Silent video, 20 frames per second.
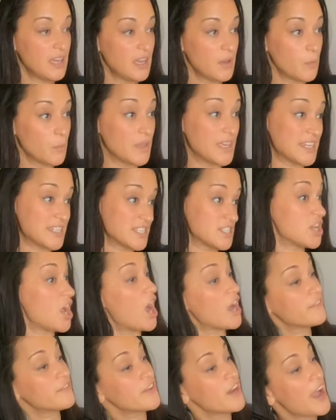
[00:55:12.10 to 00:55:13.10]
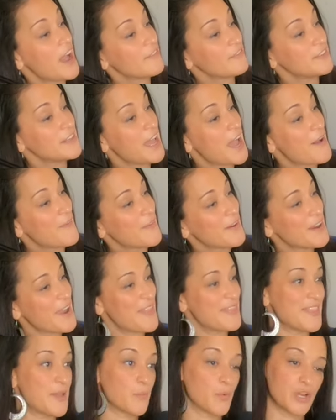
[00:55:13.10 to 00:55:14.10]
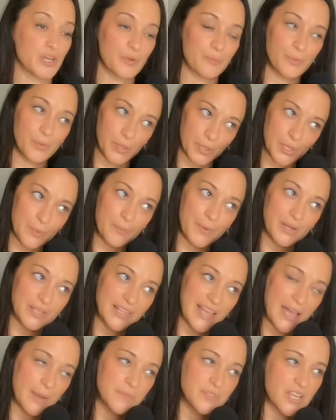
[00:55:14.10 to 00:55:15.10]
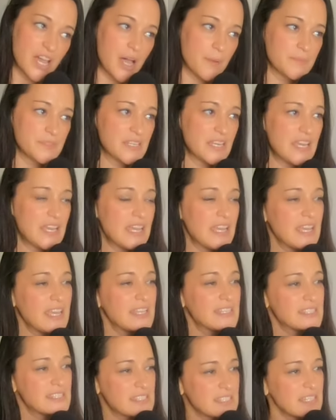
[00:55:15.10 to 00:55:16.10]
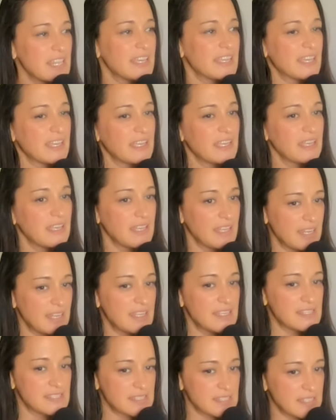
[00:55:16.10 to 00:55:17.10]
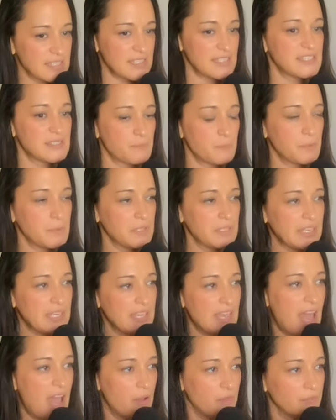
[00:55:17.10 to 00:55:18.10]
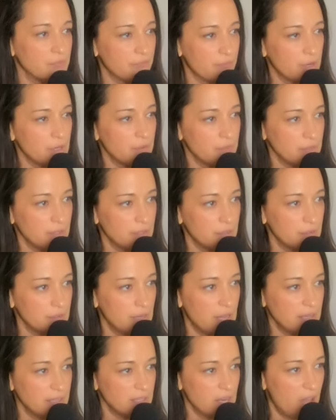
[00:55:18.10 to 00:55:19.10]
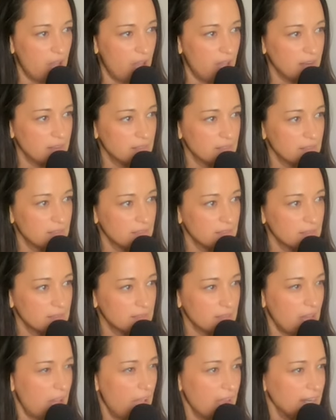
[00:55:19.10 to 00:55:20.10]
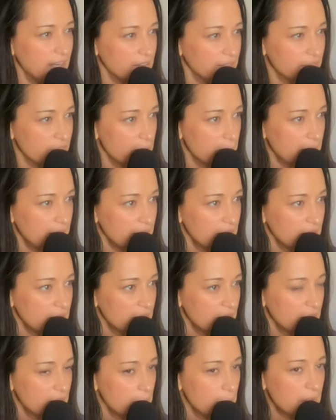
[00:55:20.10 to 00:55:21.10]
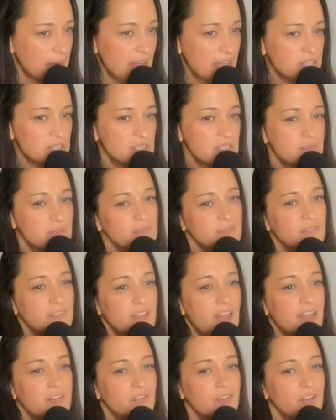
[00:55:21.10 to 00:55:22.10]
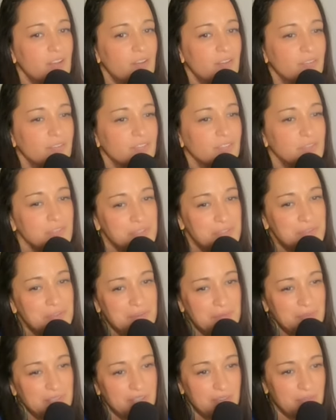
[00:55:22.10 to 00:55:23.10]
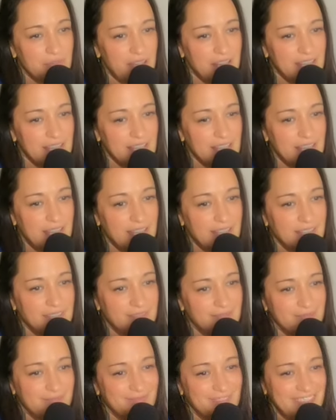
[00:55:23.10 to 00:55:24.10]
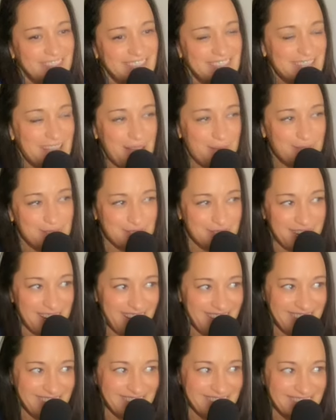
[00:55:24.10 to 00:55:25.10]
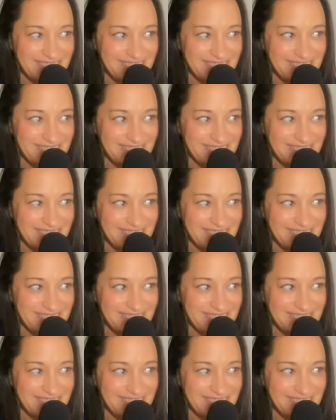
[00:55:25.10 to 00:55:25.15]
We get to talk for half an hour and then we're going to pull up our laptops. It's like it is it's pulling it out in front of you and not hiding from it but i just I don't know. You'll do it when you're ready and when the time is right.